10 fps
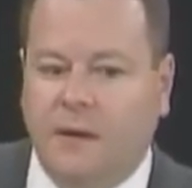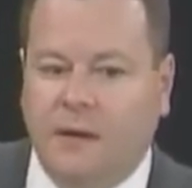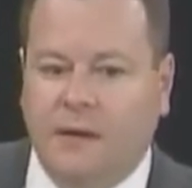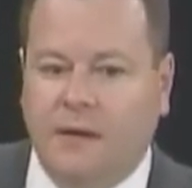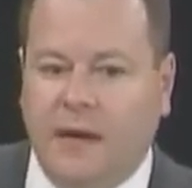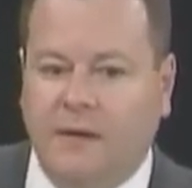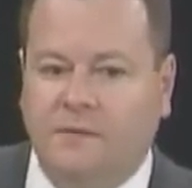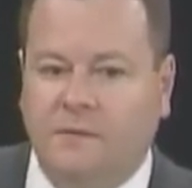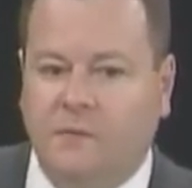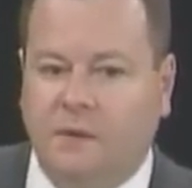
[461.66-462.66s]
he
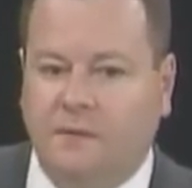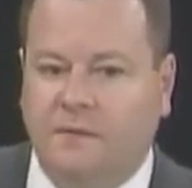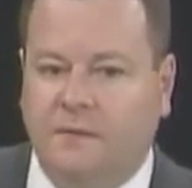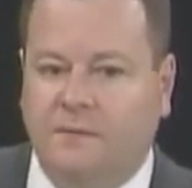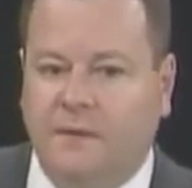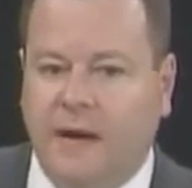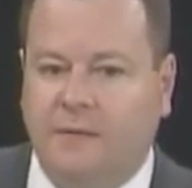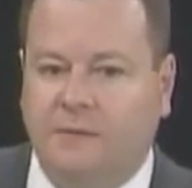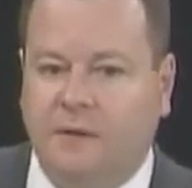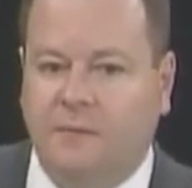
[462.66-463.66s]
actually works at
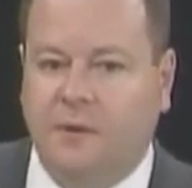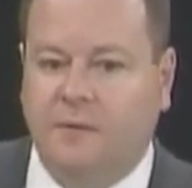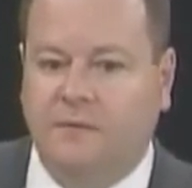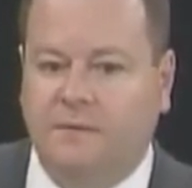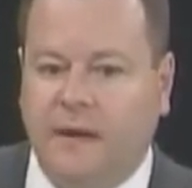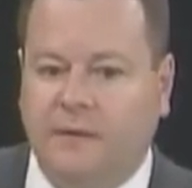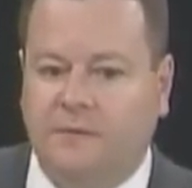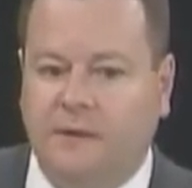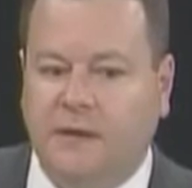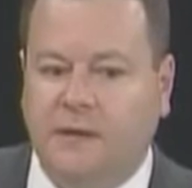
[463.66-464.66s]
a Bose
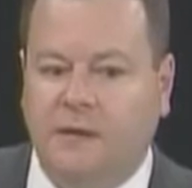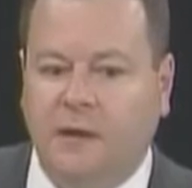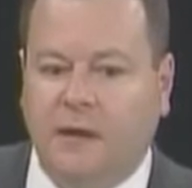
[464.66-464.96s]
factory, and